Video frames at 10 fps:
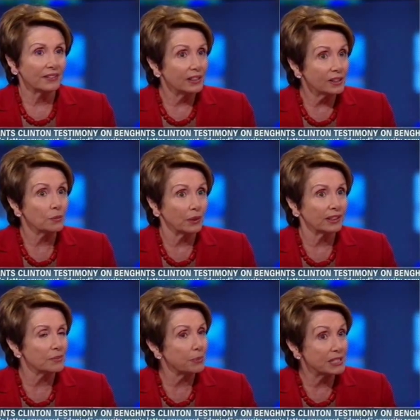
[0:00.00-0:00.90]
They didn't
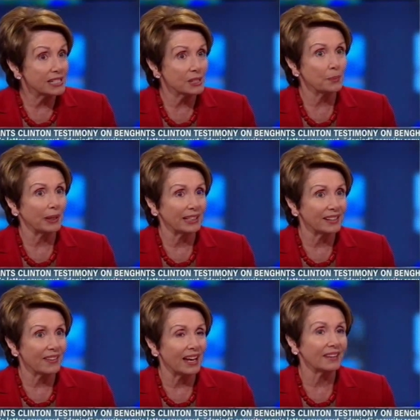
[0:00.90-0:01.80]
want to
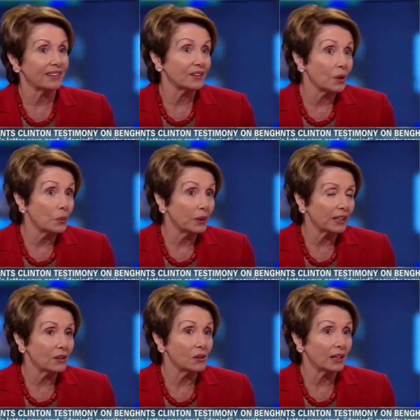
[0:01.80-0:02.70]
participate in that. They don't
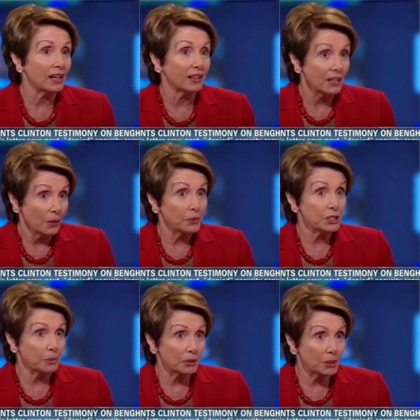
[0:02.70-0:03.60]
want to call
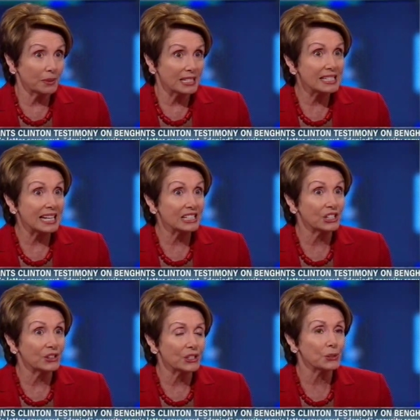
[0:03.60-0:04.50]
we're supposed to be in
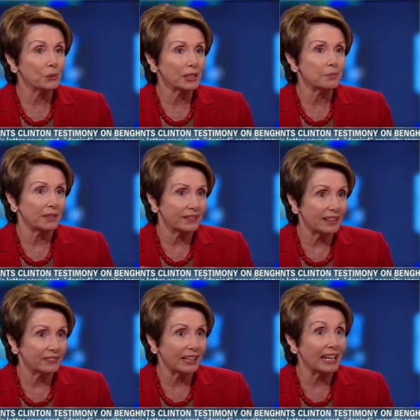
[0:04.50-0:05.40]
session this week, but
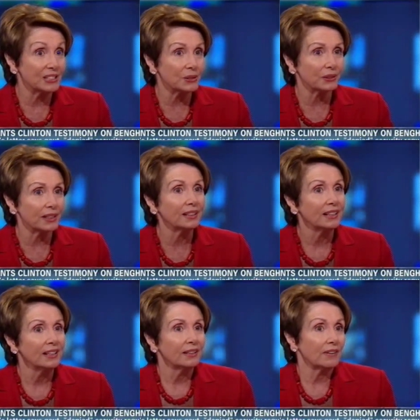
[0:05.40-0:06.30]
they've canceled it
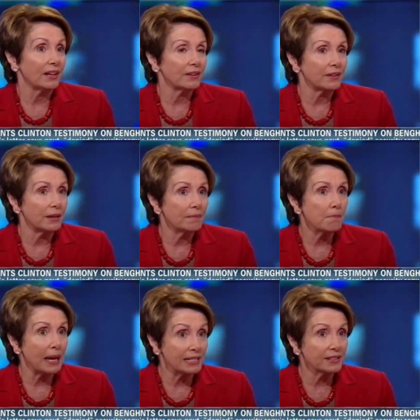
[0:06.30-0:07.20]
rather than
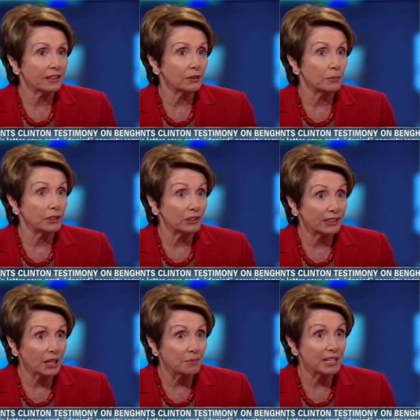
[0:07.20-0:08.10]
passing a
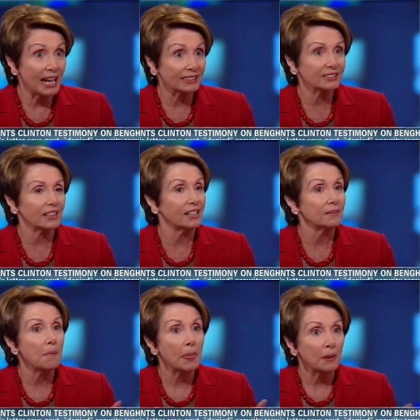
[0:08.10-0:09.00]
middle-income tax cut,